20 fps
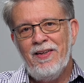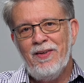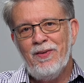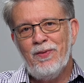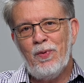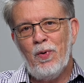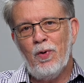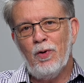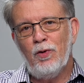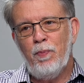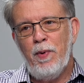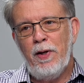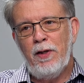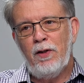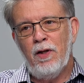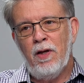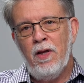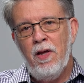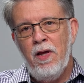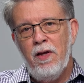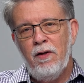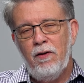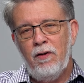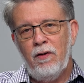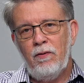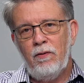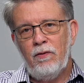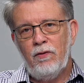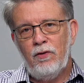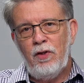so to speak, to
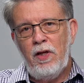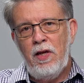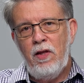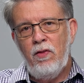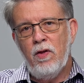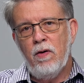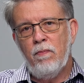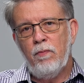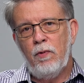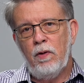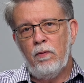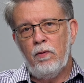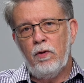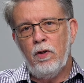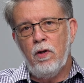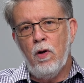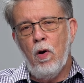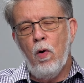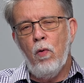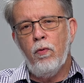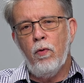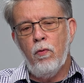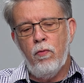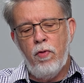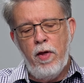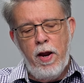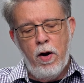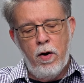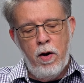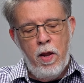to see them, to, to know they're
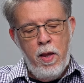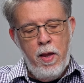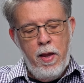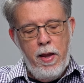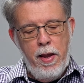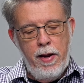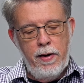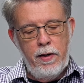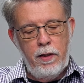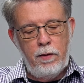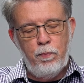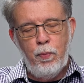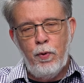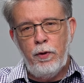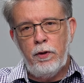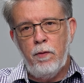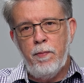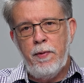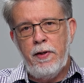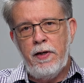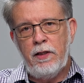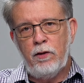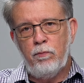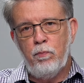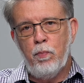there, and he's put them in his